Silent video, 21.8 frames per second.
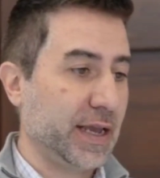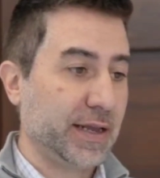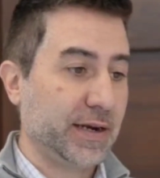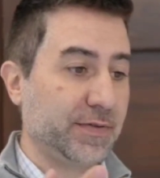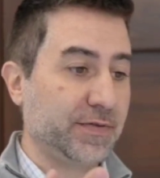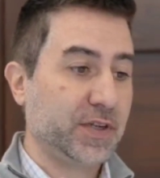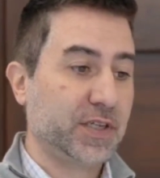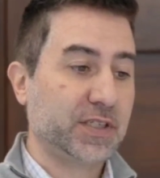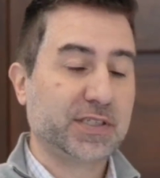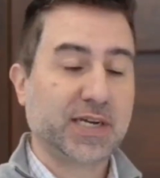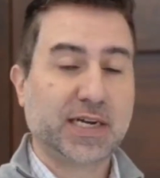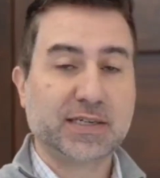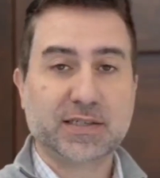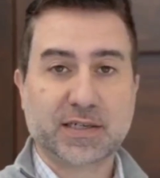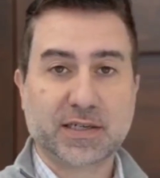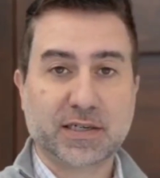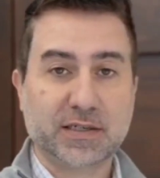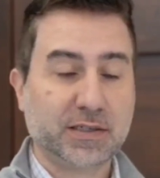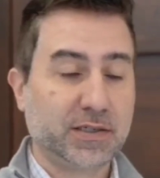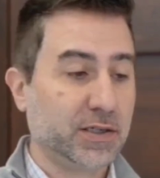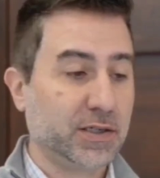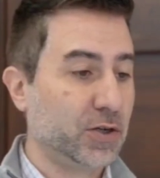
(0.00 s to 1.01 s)
And if you decide to
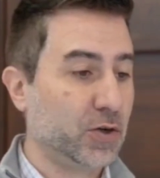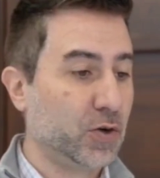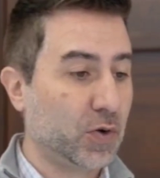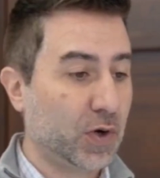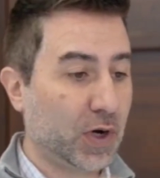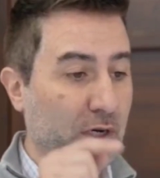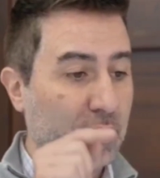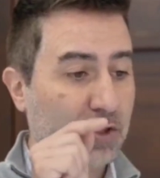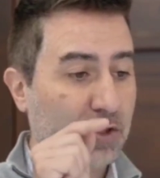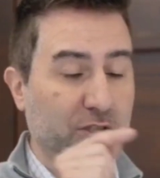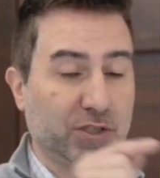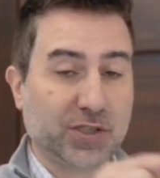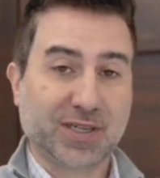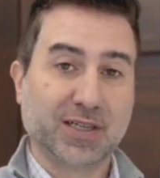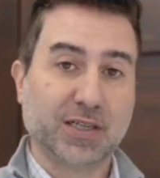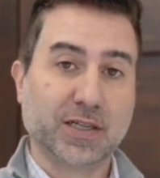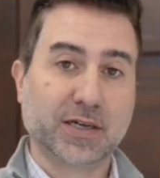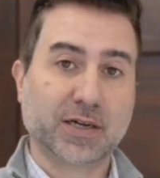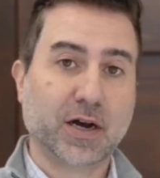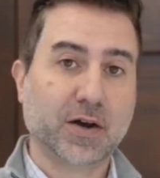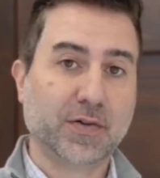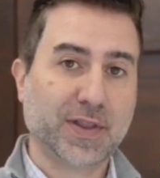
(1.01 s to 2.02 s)
continue going on, just
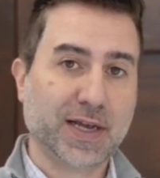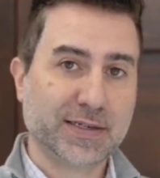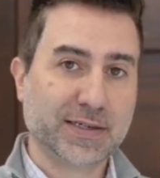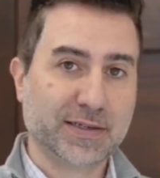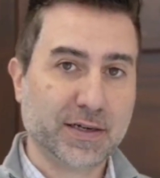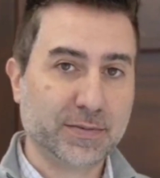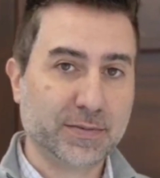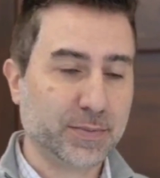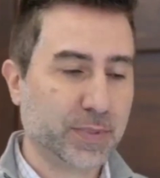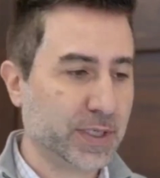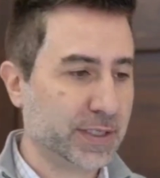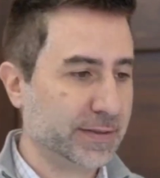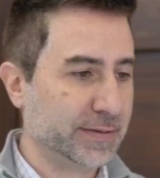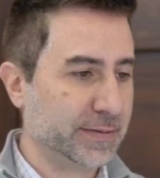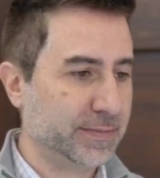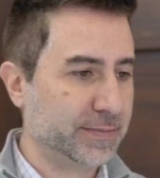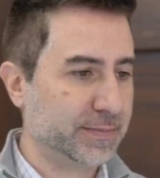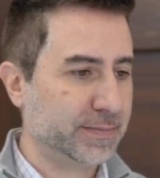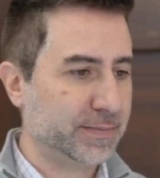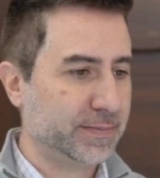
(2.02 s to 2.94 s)
click on that done button.